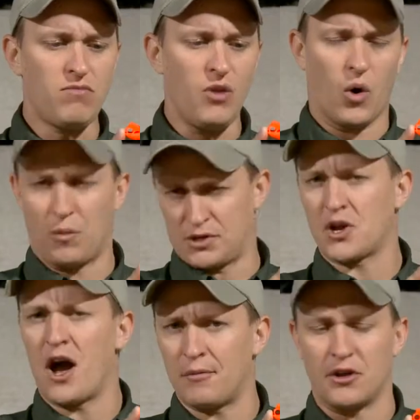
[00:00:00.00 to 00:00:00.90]
or what's
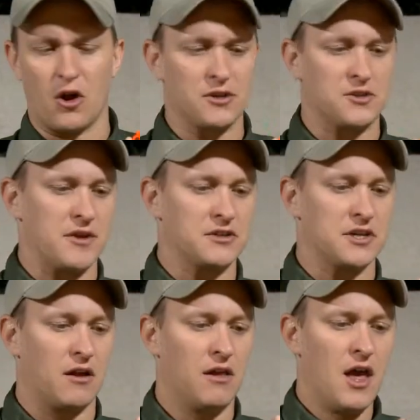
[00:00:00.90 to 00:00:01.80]
commonly known as a beaver
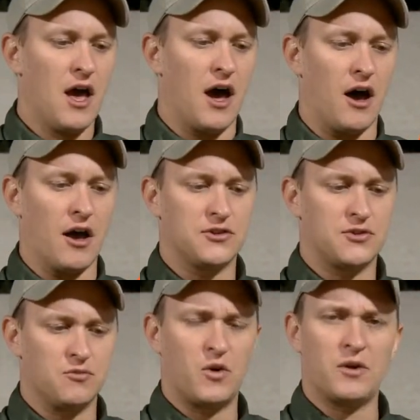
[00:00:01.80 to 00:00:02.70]
tail. And
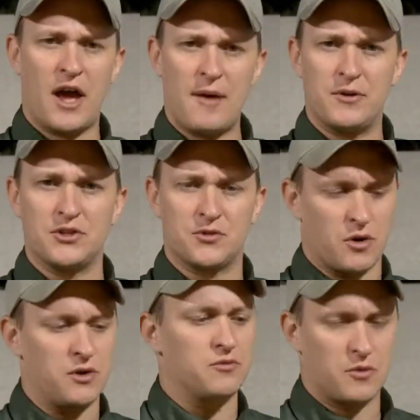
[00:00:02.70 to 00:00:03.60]
what happens is
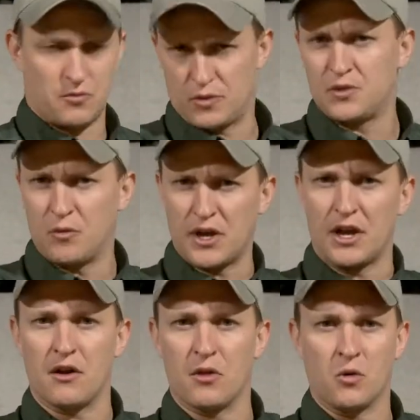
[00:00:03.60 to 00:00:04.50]
and we'll get
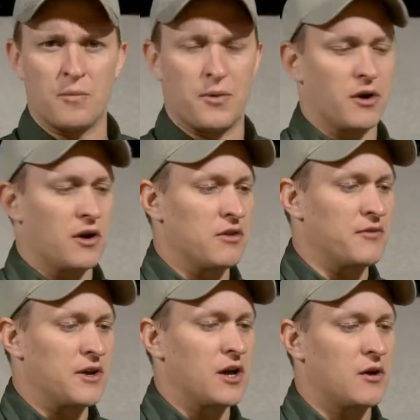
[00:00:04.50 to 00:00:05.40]
into the grip here in another
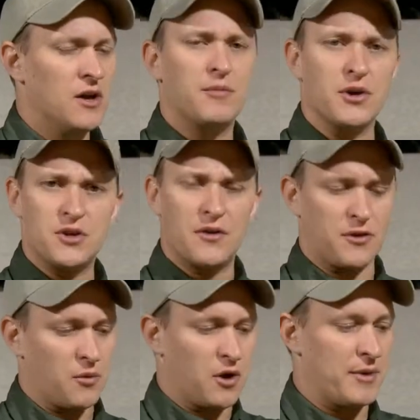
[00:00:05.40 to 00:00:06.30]
video, but you
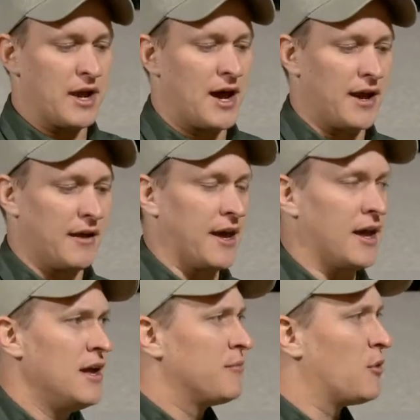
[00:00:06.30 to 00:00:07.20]
definitely want to be high on
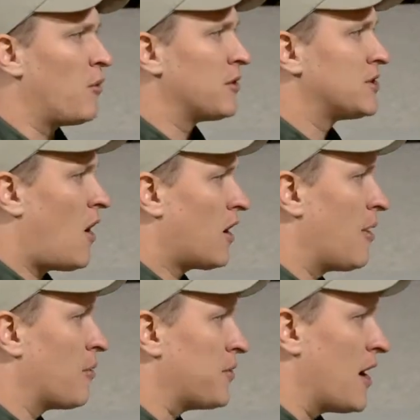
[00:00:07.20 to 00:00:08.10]
that. But what we're talking
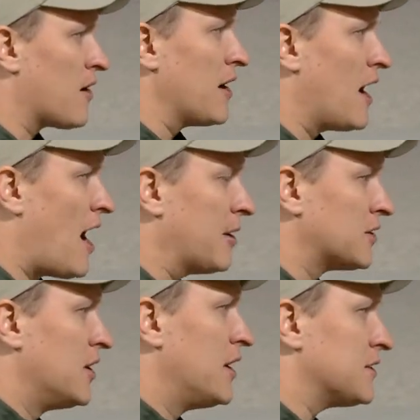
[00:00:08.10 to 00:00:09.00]
about with the
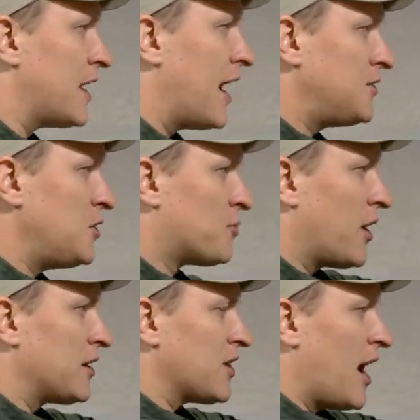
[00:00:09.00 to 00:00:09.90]
ergonomics is that as you
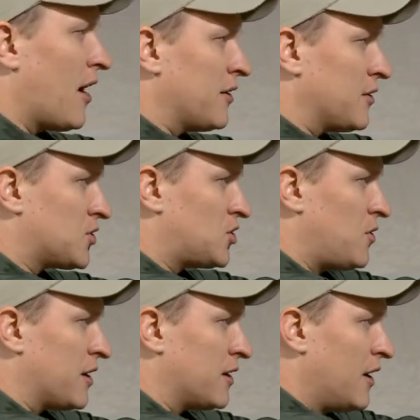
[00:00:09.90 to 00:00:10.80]
press out and you're
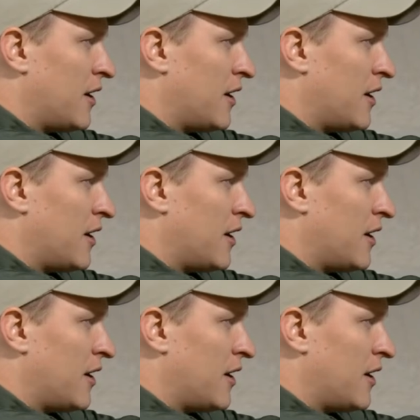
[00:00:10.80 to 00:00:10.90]
shooting,